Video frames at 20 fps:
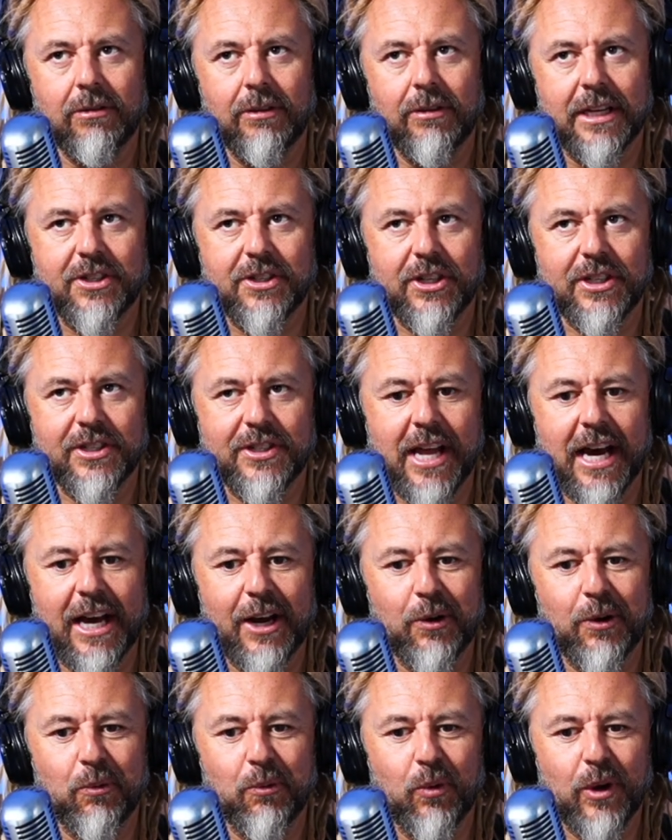that she's
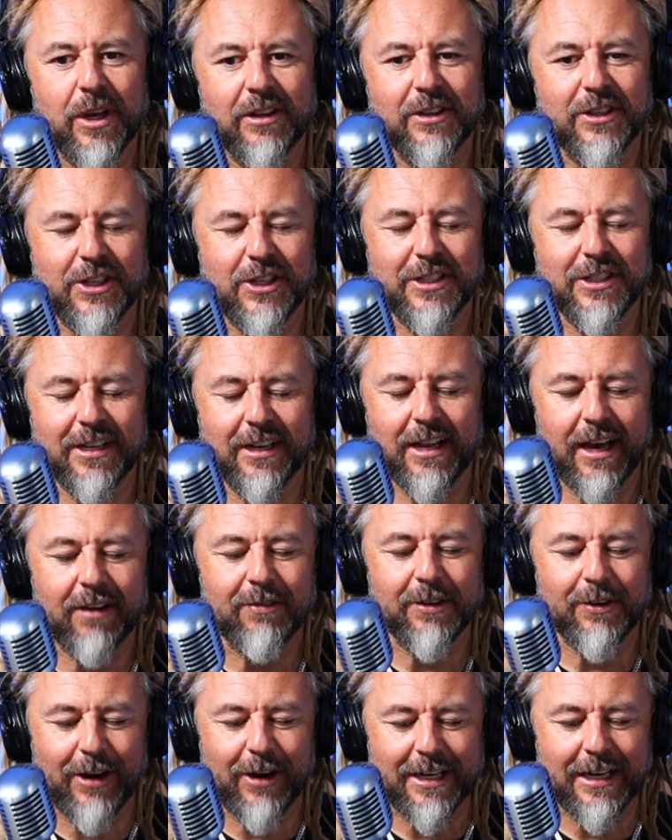in
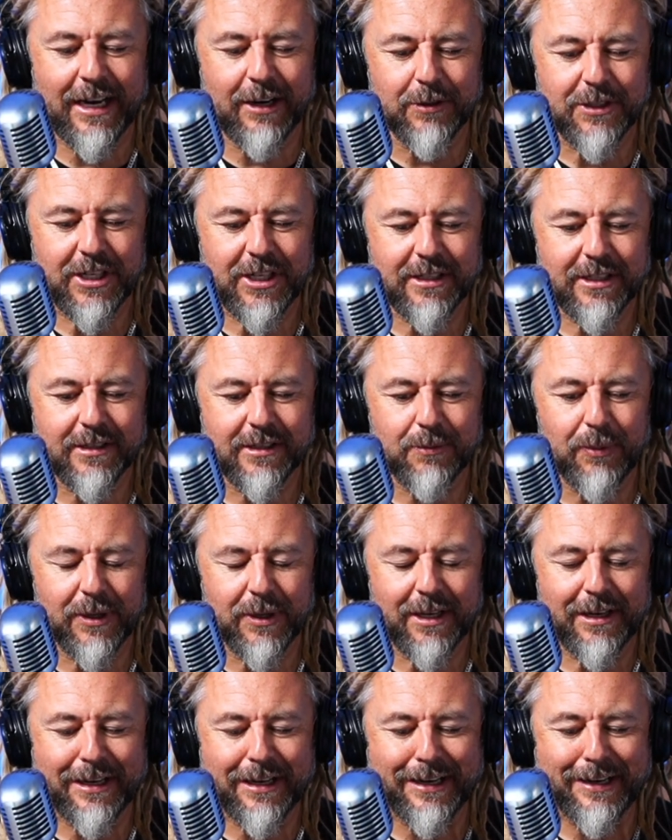heaven right now with Jesus,
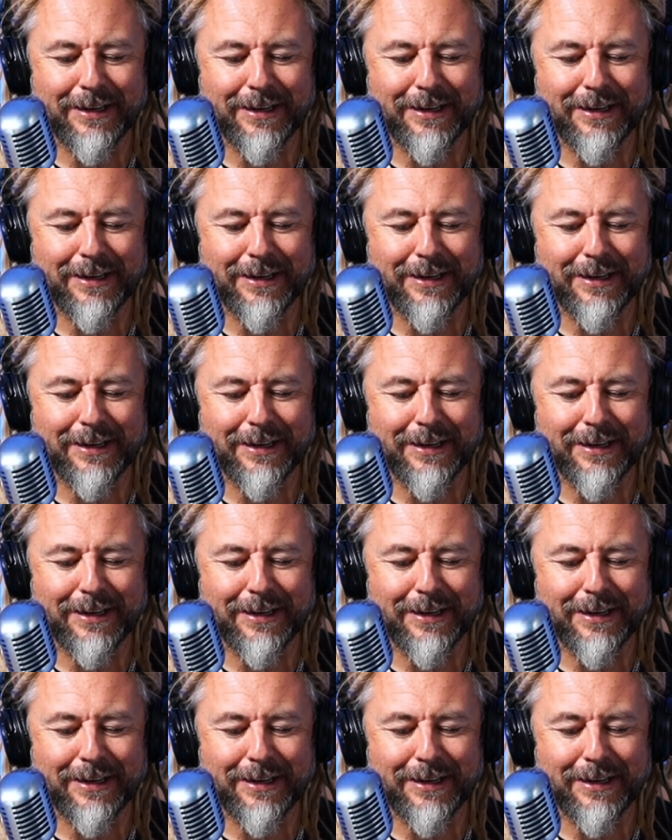but